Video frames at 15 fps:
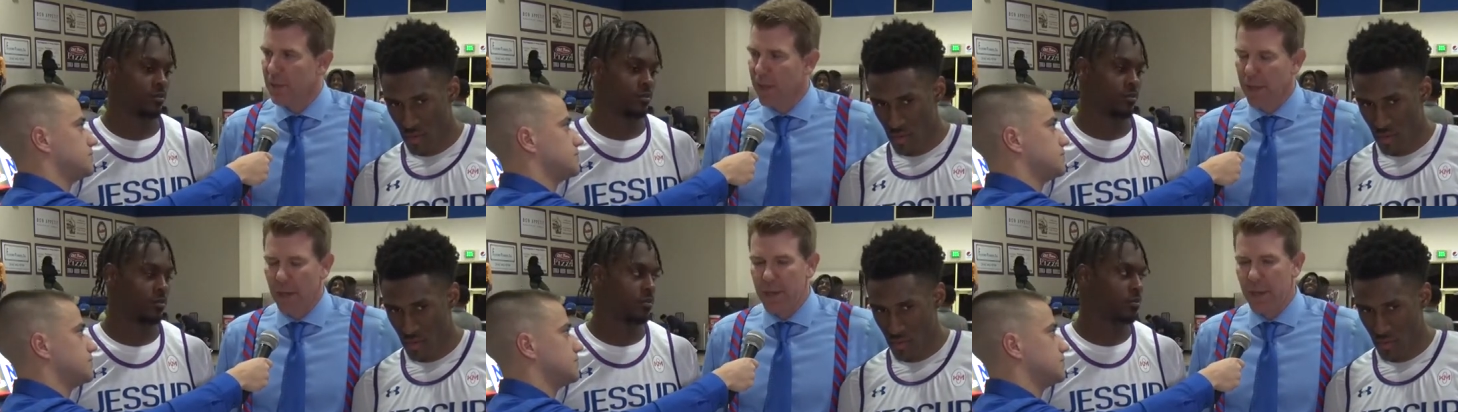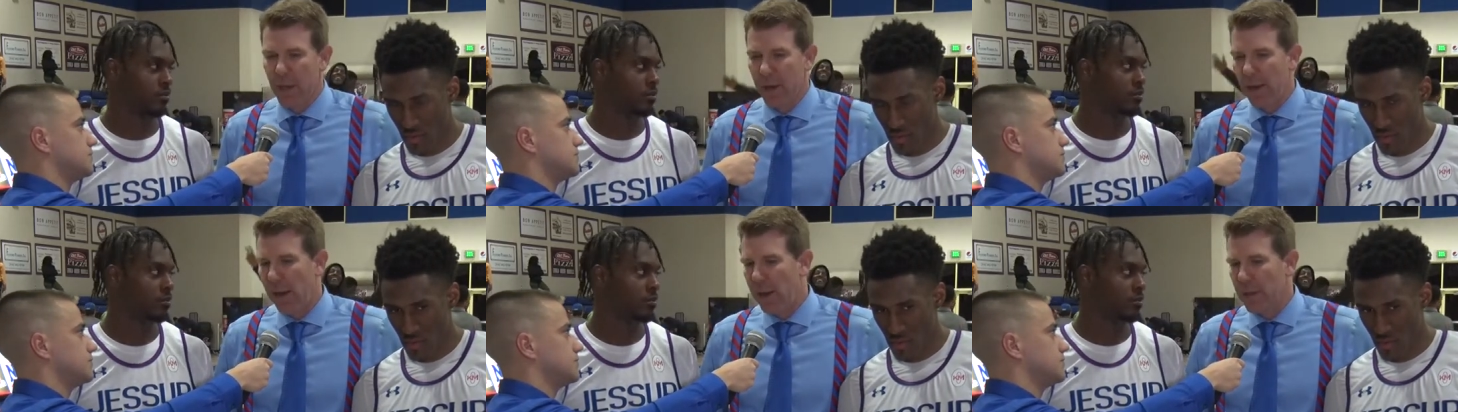Speaker 1: and
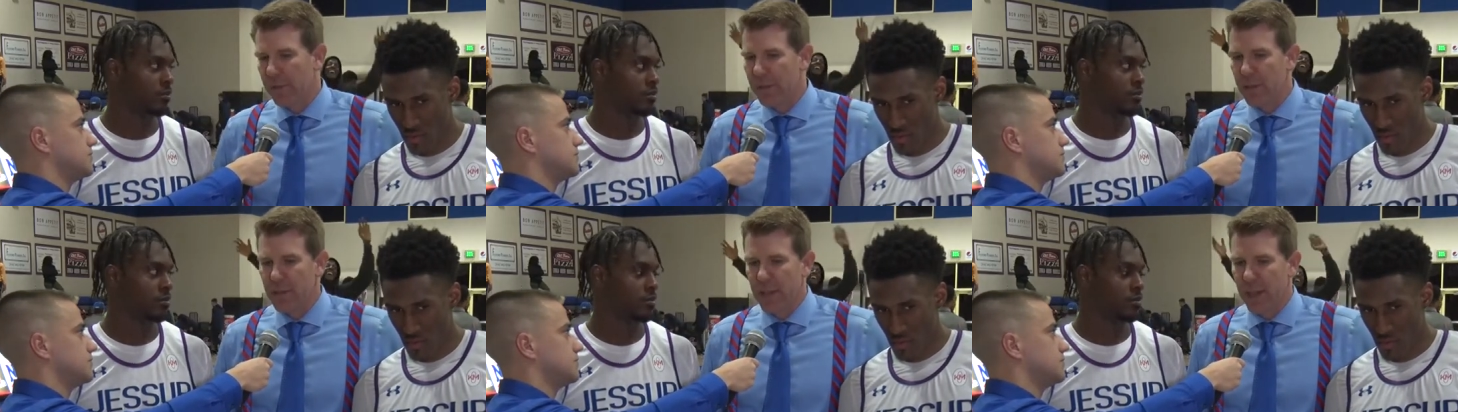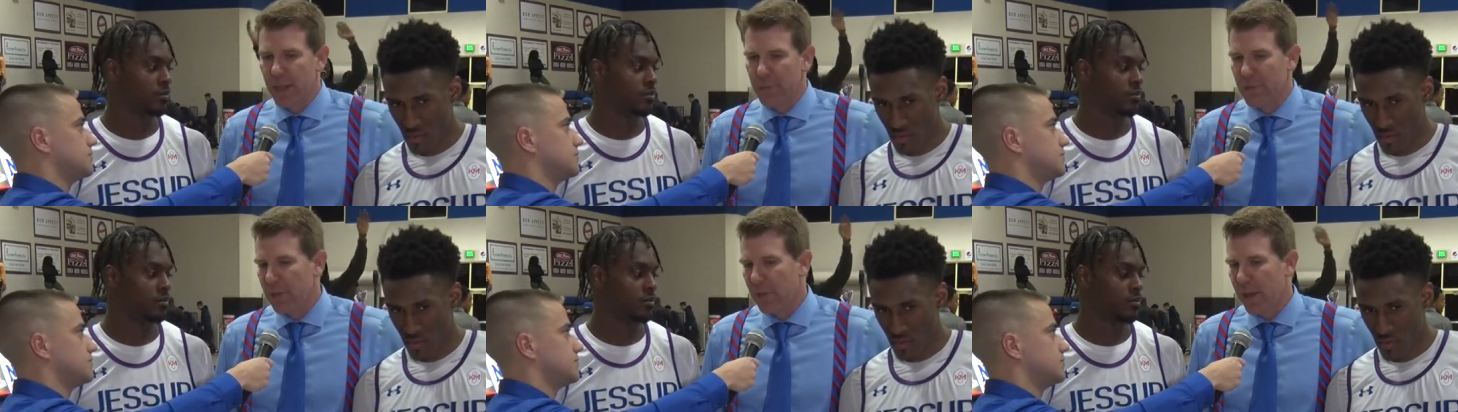uh, all of these
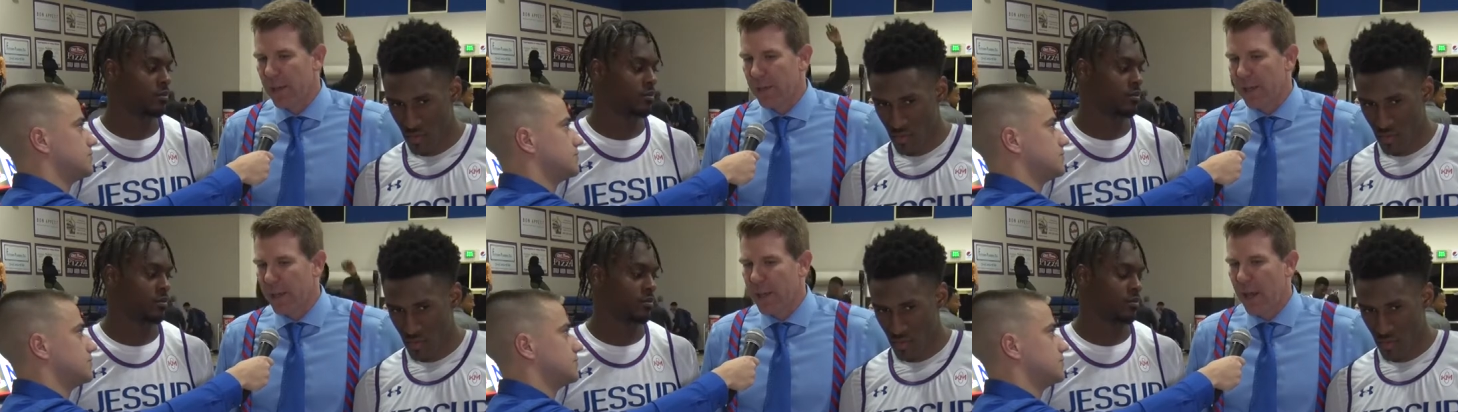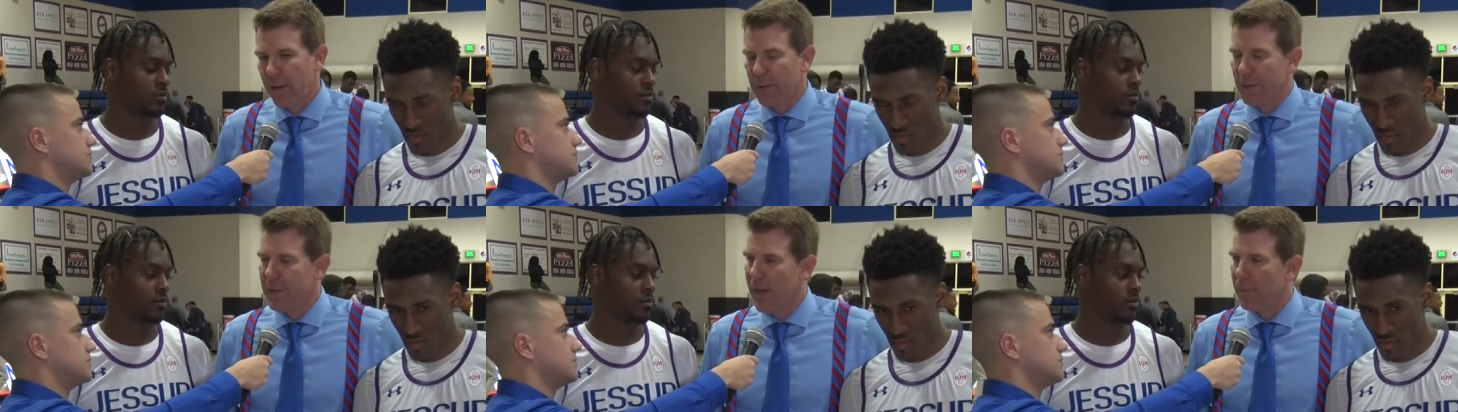games are like they
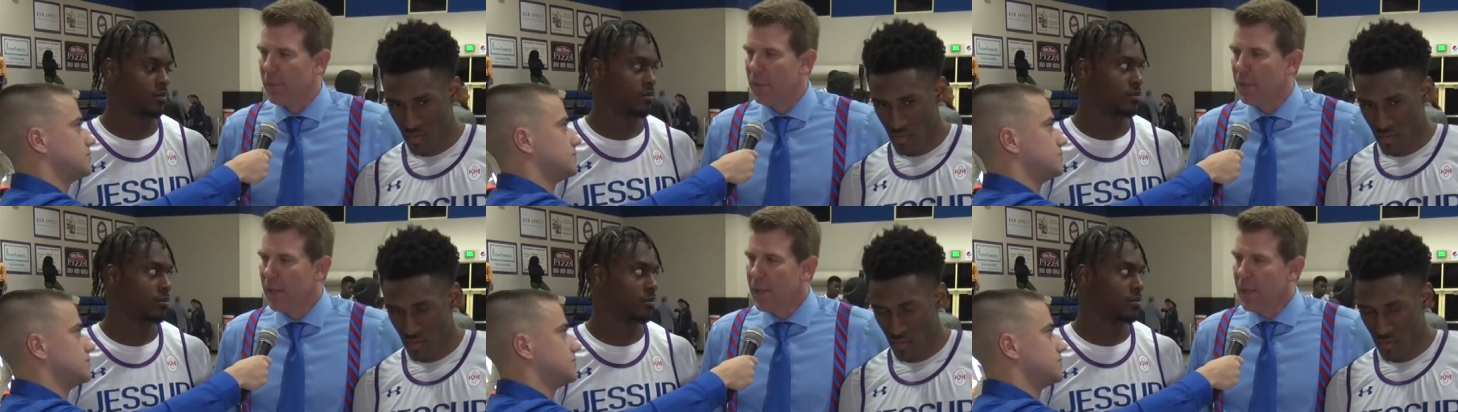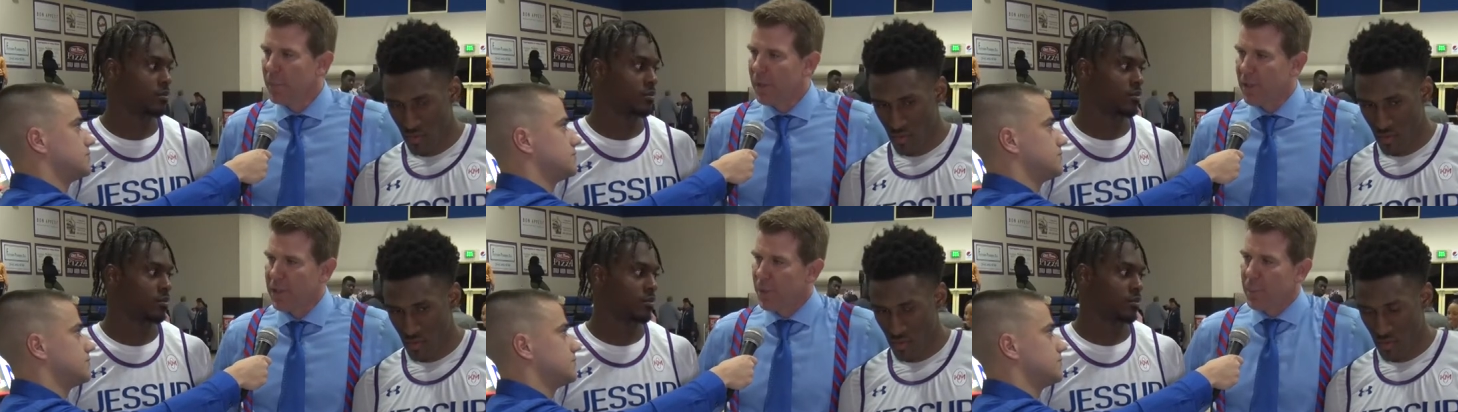count double
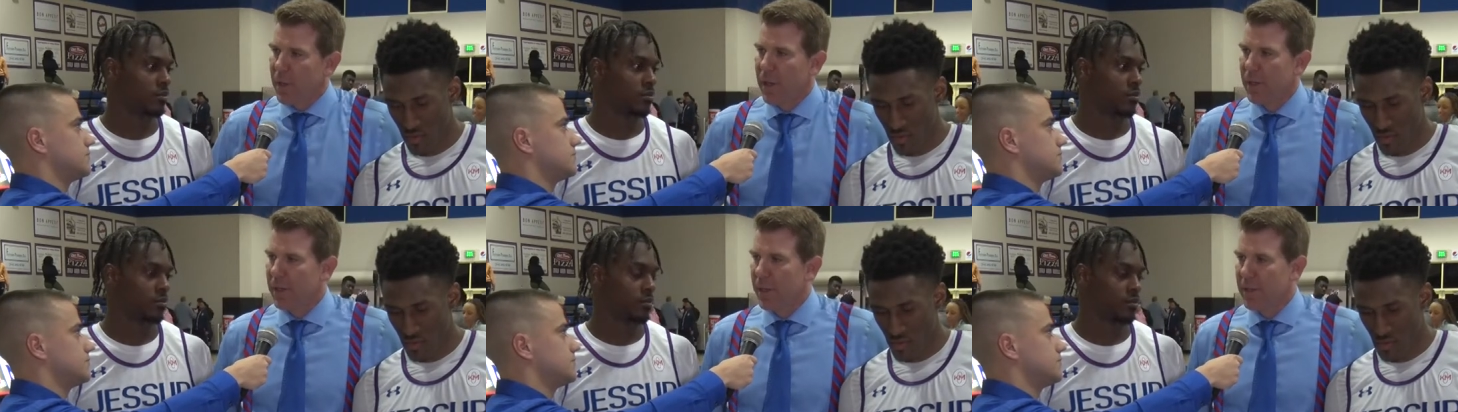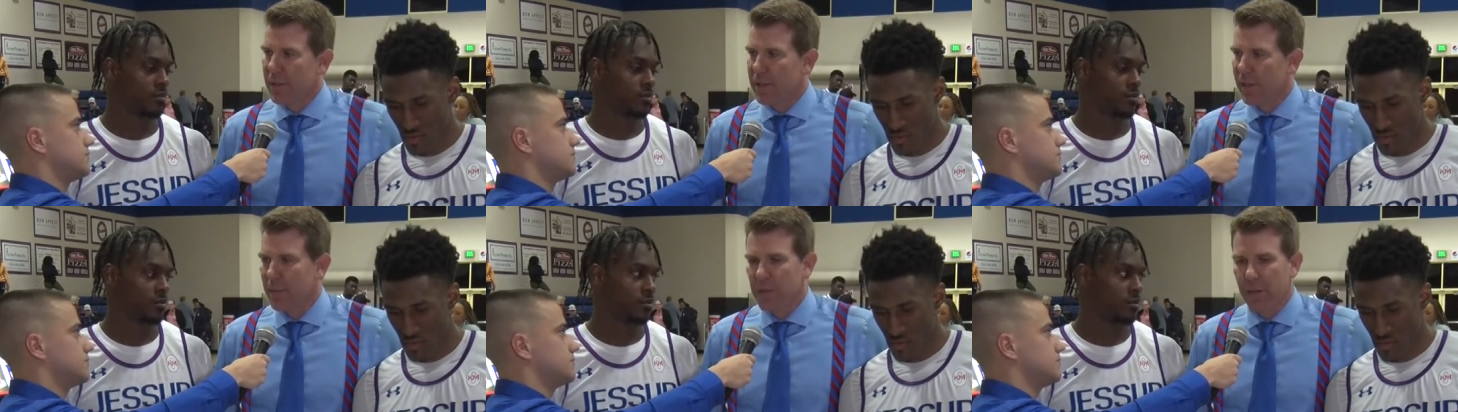because you're playing against
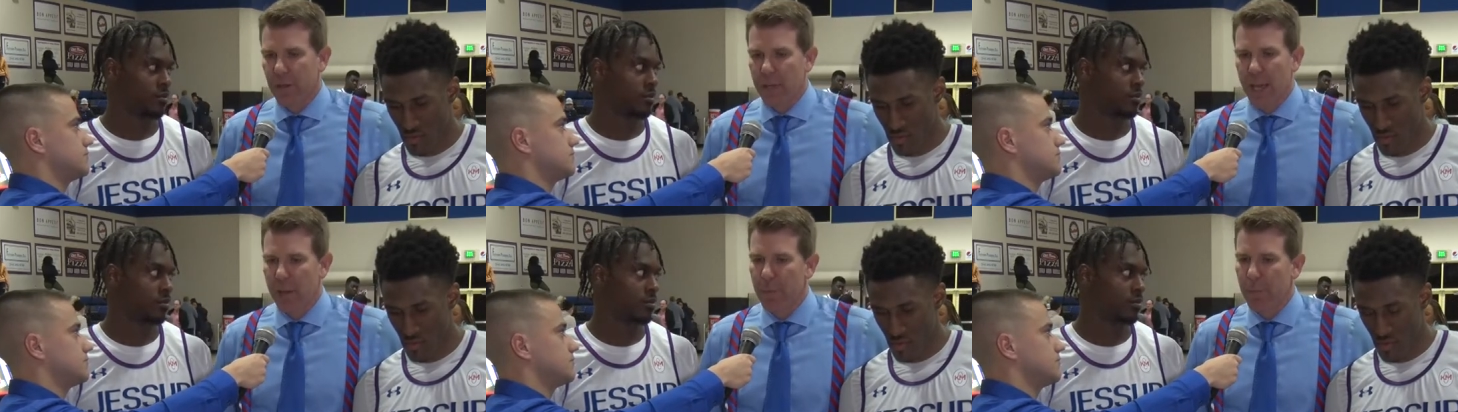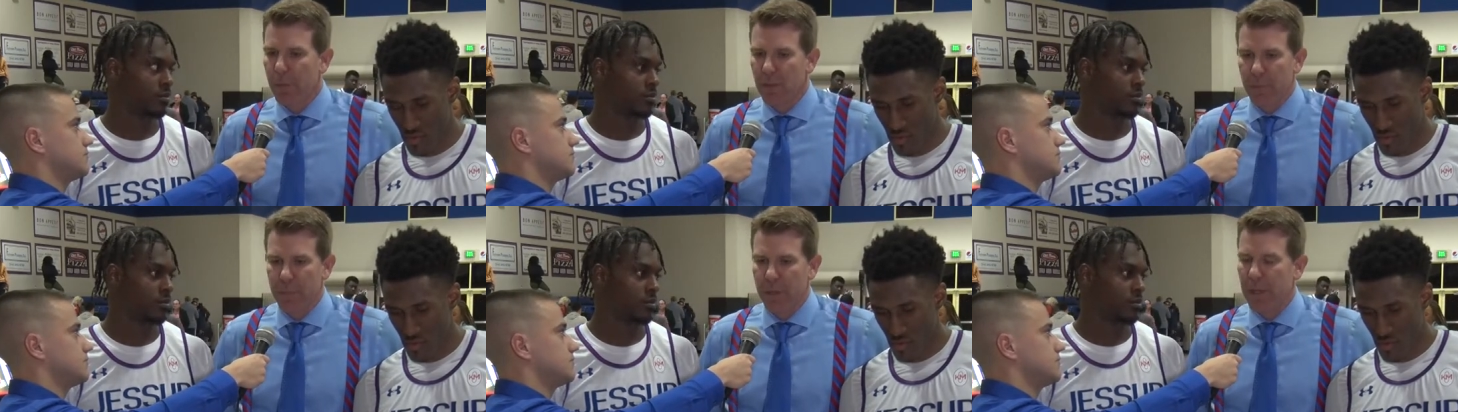teams that are
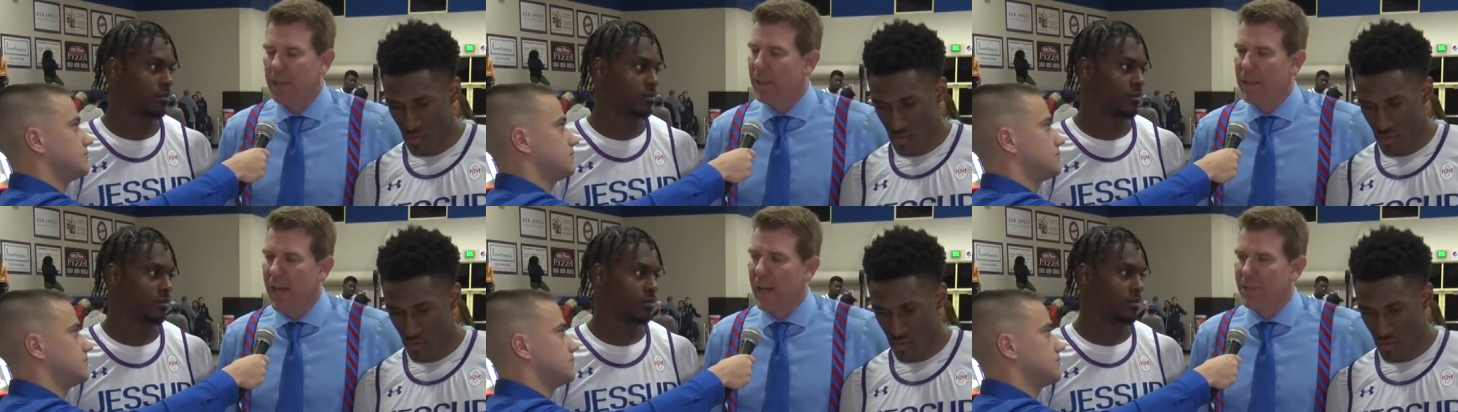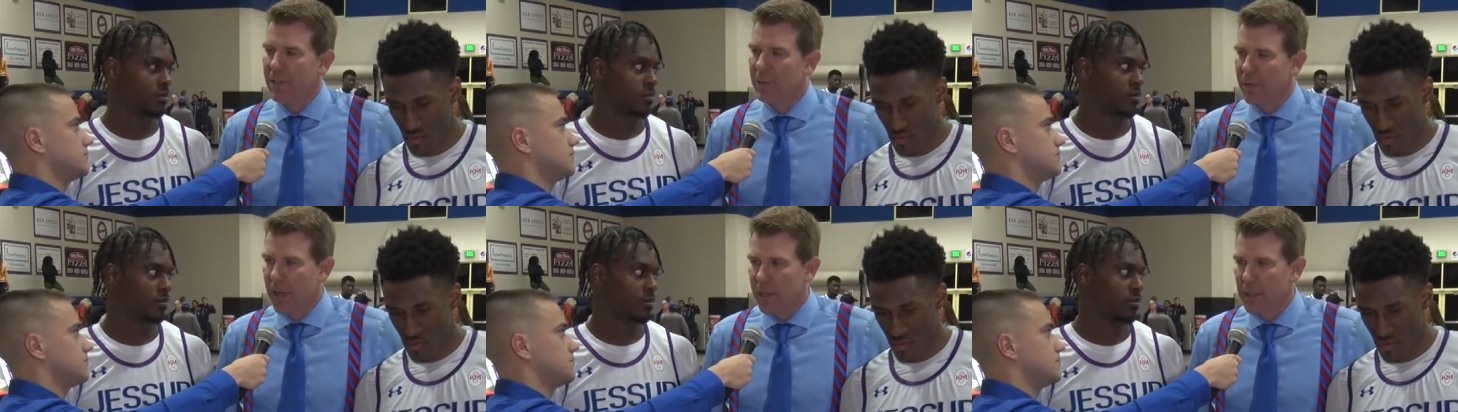capable of being in the
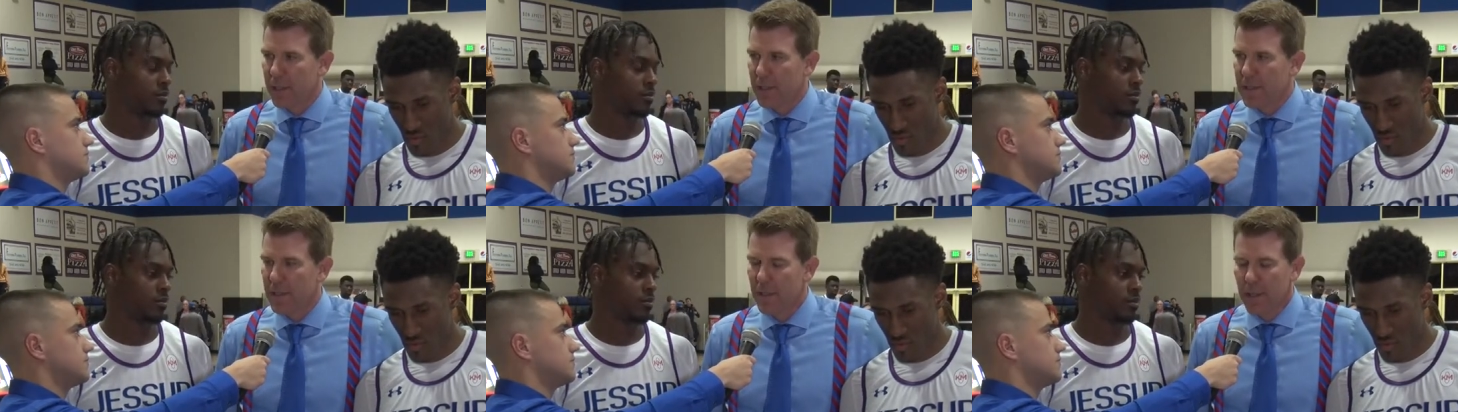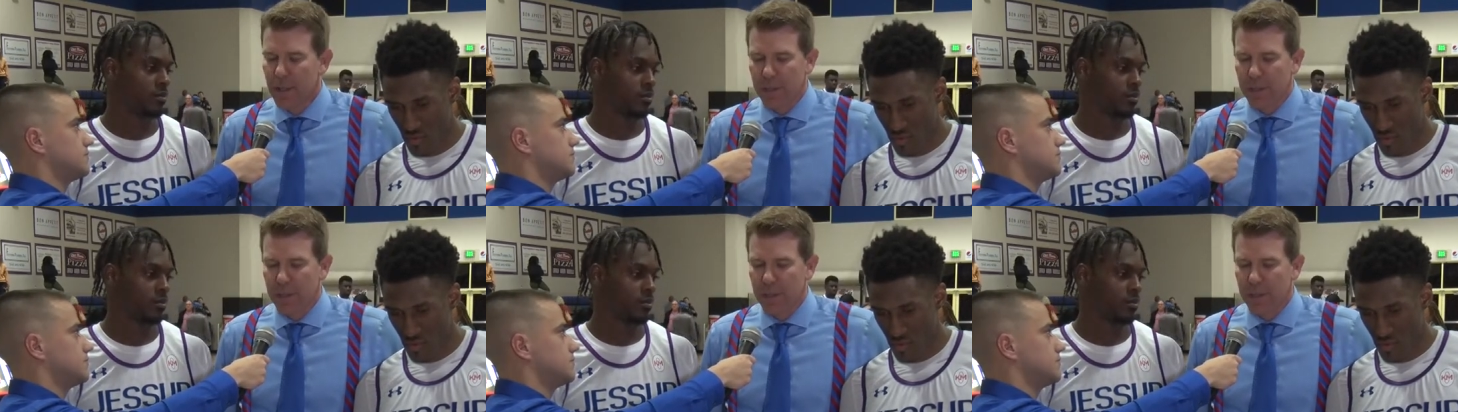national rankings.